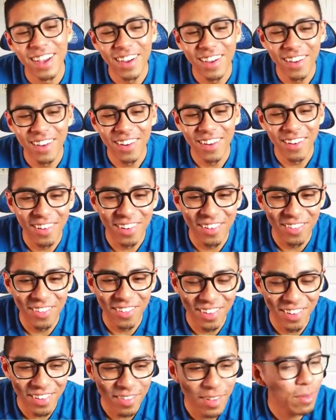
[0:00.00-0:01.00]
Are in
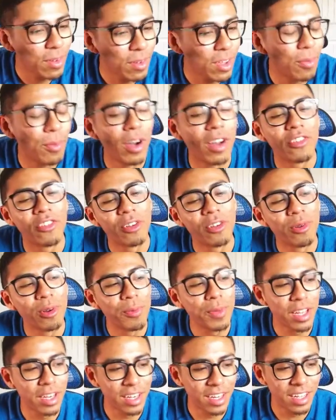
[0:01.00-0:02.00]
order. Come on, shit,
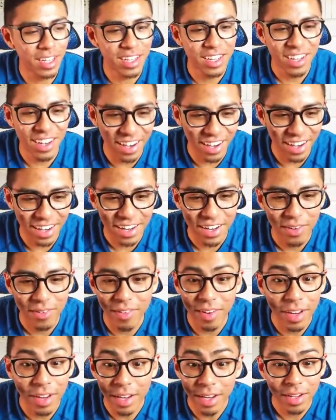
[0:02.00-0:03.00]
don't be a dick. Alright,
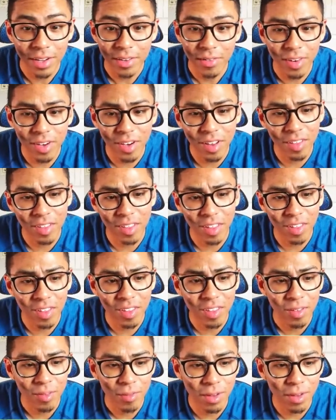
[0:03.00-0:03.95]
wait, what is this?